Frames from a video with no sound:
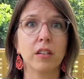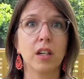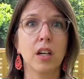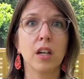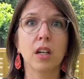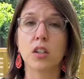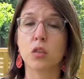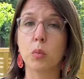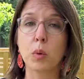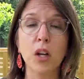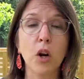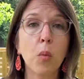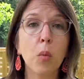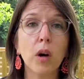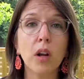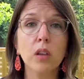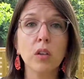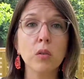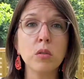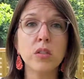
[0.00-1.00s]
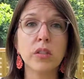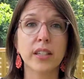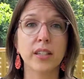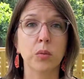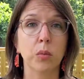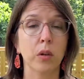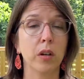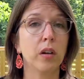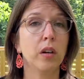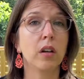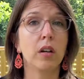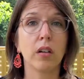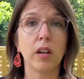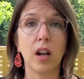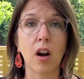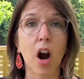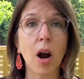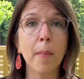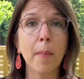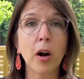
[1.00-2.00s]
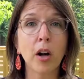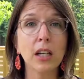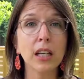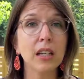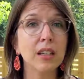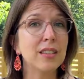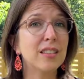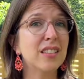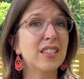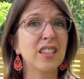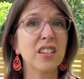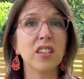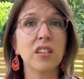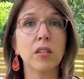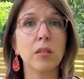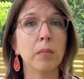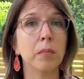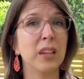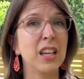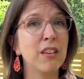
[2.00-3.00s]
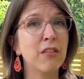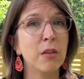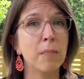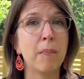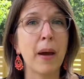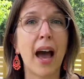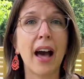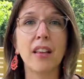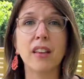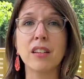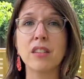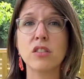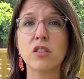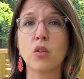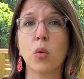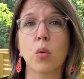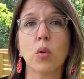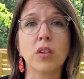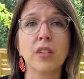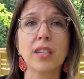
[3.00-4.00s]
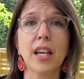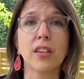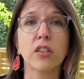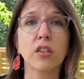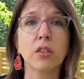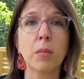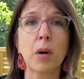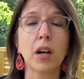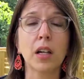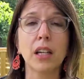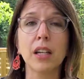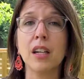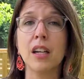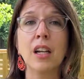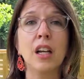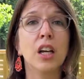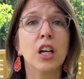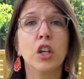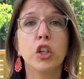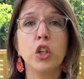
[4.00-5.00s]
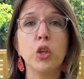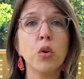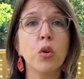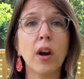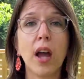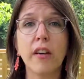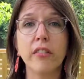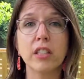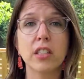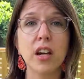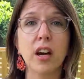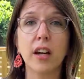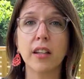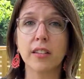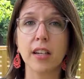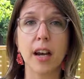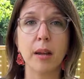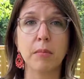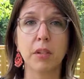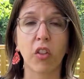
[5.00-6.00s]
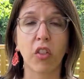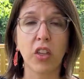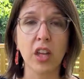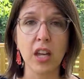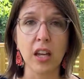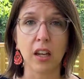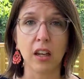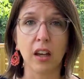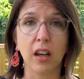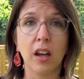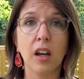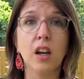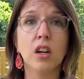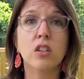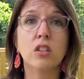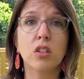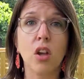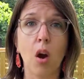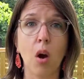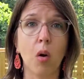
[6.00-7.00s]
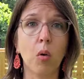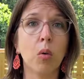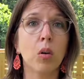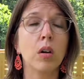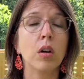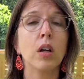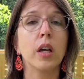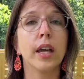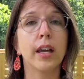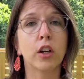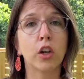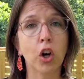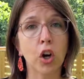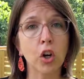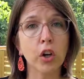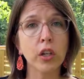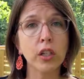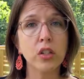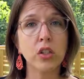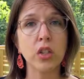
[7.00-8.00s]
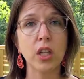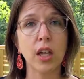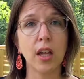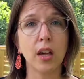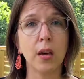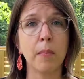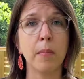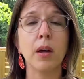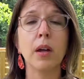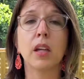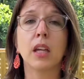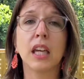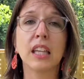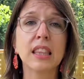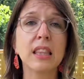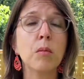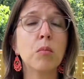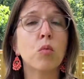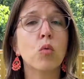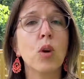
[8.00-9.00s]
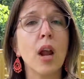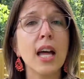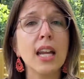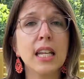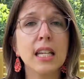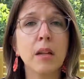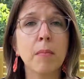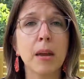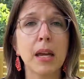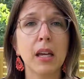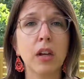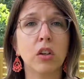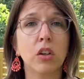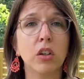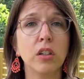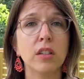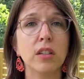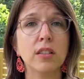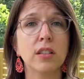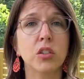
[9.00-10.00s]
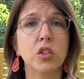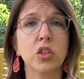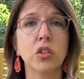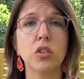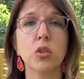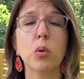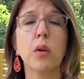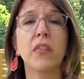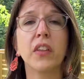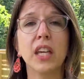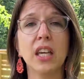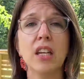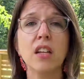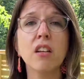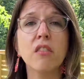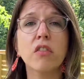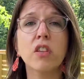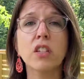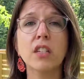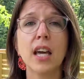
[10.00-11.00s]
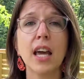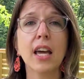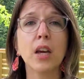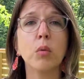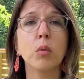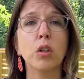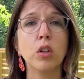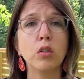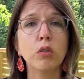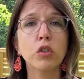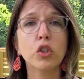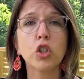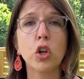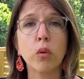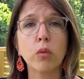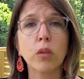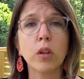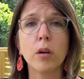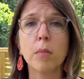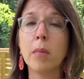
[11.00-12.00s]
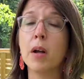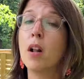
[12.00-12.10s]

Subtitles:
Because we don't want to lose this one. In our market, still even balanced or seller's market, you don't have a ton of time to think. So encourage them, get them ready to make a good decision, so at the end of the day, when you've shown them